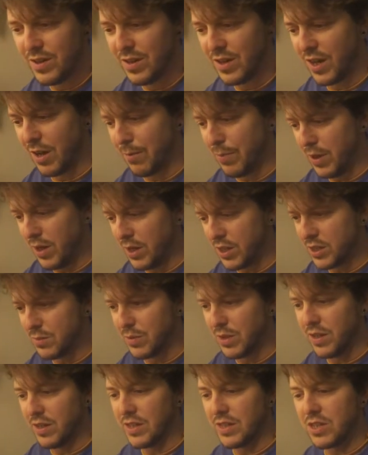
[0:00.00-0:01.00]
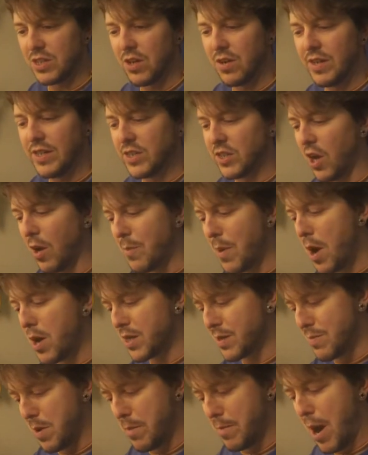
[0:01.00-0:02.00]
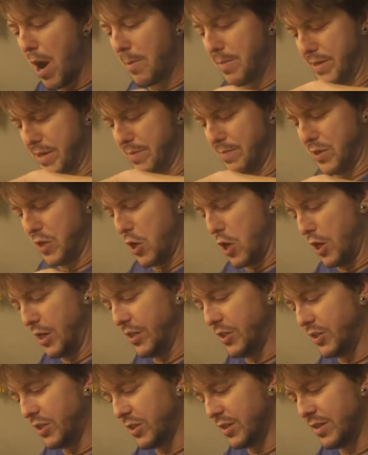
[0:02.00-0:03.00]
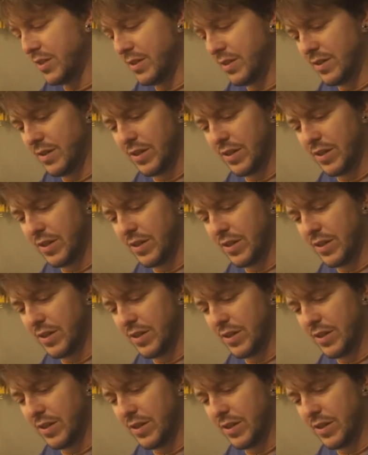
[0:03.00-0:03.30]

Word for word: compartmentalized, compartmentalized,